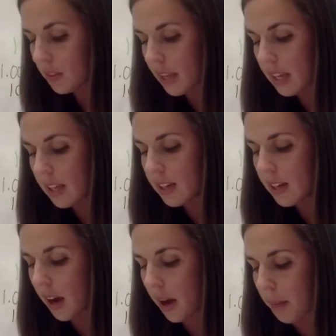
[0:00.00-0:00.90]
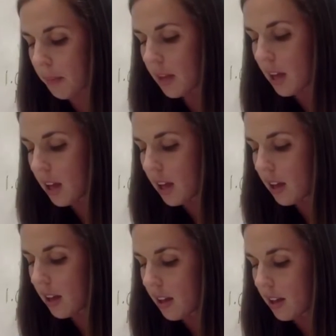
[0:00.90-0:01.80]
And
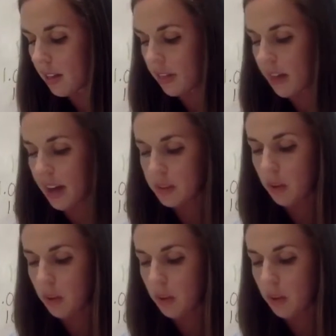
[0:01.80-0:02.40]
that's